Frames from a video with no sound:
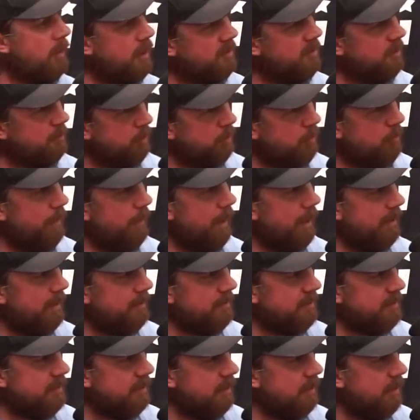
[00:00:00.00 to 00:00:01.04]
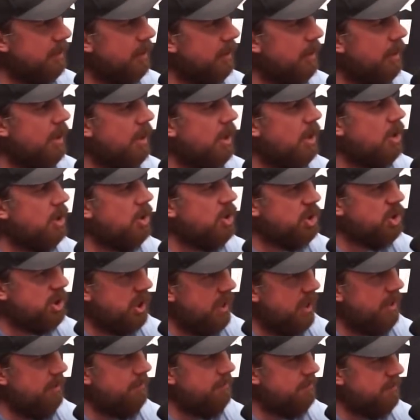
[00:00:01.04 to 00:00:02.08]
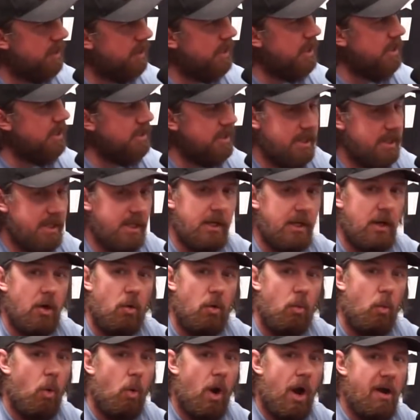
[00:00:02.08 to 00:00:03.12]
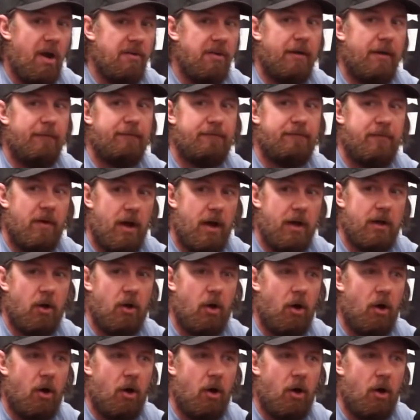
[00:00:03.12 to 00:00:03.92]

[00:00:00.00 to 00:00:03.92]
needs a poop axe? J fucking T. Where the fuck